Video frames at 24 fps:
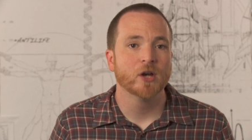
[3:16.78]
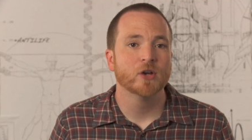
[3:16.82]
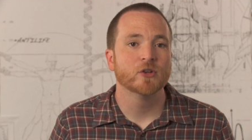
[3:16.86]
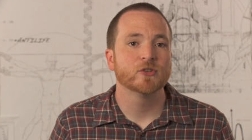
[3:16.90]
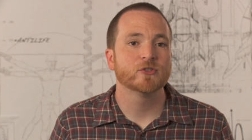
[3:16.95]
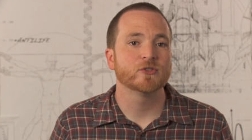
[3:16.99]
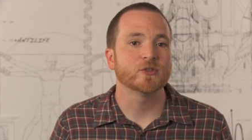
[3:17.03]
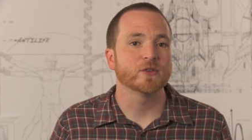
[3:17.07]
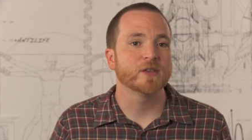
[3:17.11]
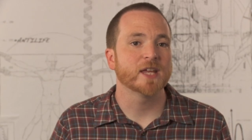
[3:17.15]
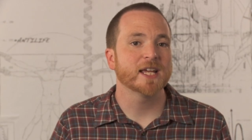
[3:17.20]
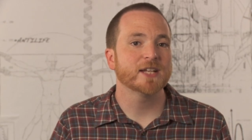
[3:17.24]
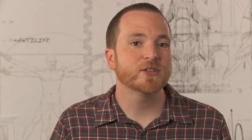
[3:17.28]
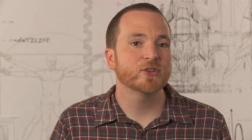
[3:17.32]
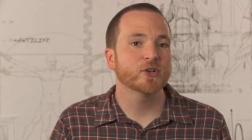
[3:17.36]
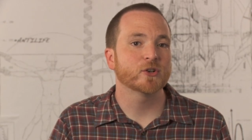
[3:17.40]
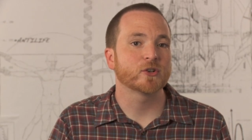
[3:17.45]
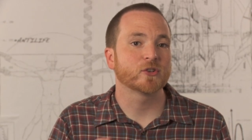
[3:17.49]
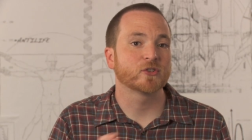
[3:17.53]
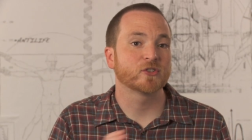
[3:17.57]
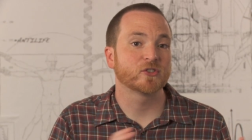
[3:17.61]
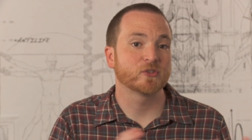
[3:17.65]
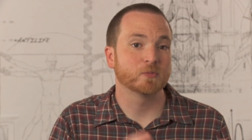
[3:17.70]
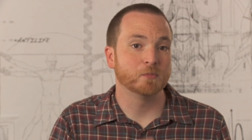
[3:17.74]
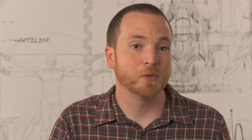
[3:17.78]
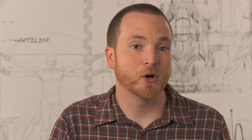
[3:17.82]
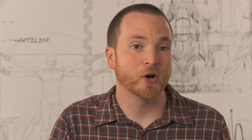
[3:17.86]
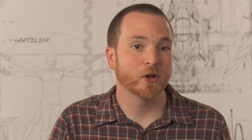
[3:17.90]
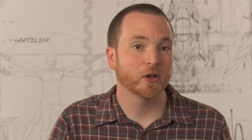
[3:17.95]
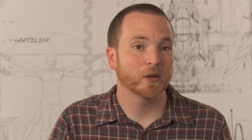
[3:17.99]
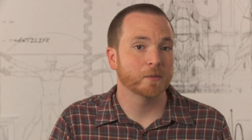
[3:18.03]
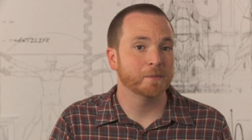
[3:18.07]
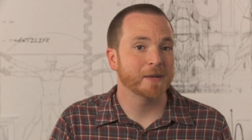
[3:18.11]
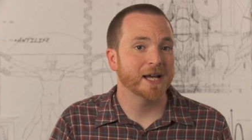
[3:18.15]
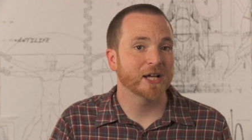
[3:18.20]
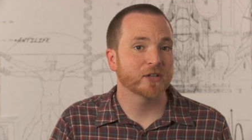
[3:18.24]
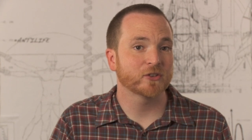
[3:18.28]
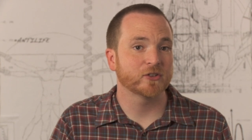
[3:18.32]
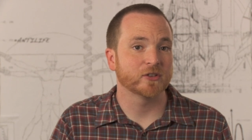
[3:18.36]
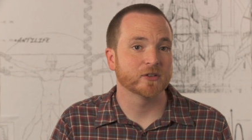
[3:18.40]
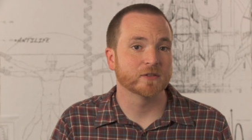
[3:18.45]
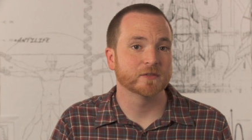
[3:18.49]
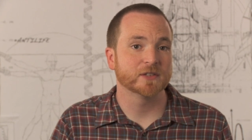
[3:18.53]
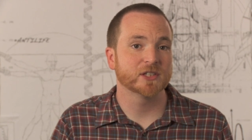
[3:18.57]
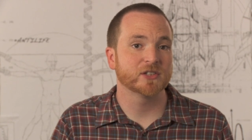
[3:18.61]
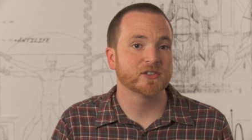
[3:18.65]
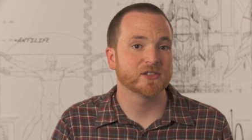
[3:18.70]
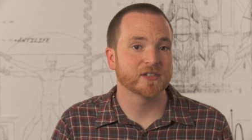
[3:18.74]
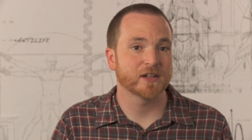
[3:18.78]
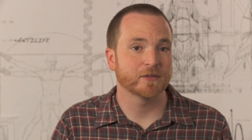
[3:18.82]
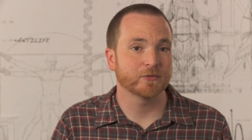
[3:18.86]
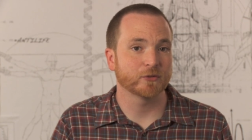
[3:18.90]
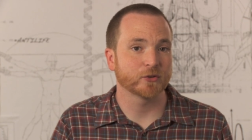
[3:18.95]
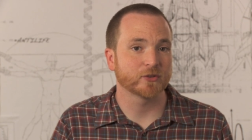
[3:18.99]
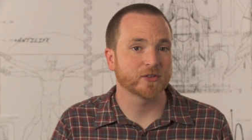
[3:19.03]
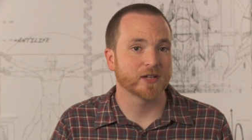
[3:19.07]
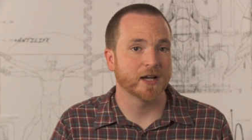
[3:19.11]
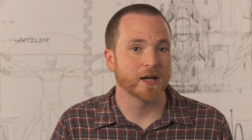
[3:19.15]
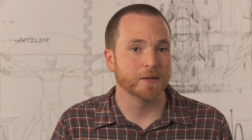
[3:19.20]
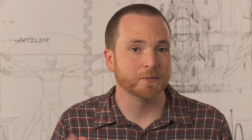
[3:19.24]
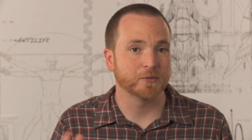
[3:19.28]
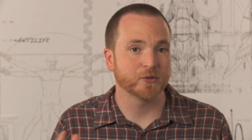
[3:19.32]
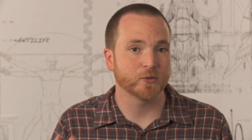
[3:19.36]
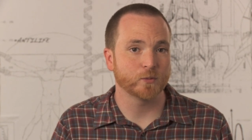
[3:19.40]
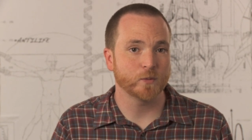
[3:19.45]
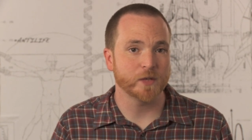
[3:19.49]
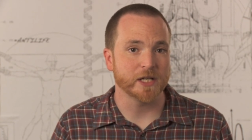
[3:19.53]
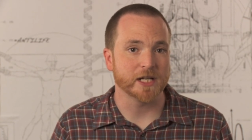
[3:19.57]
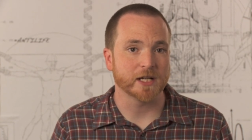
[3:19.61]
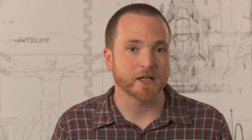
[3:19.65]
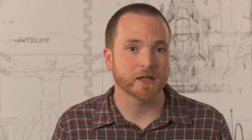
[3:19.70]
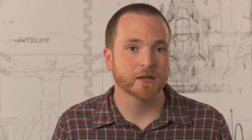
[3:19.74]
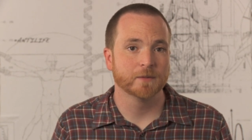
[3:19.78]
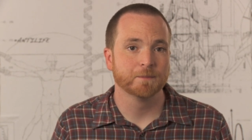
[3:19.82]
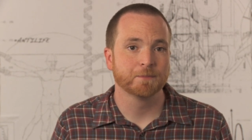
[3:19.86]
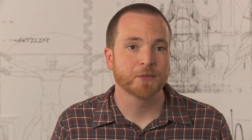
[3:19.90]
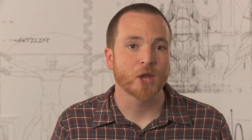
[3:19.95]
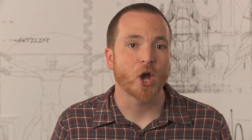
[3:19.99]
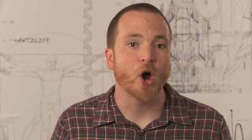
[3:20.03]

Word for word: so they took small amounts of it several times a week.